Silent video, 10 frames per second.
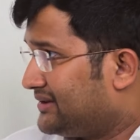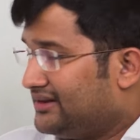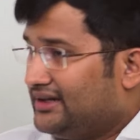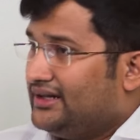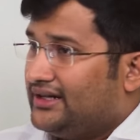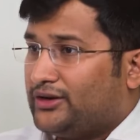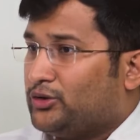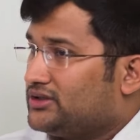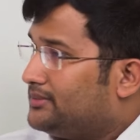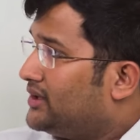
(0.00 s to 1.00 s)
Right. It
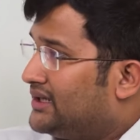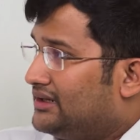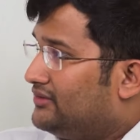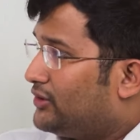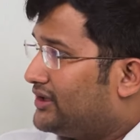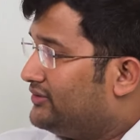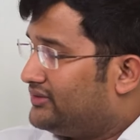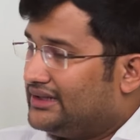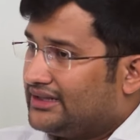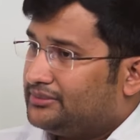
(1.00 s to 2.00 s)
goes up until 40, 50 lakh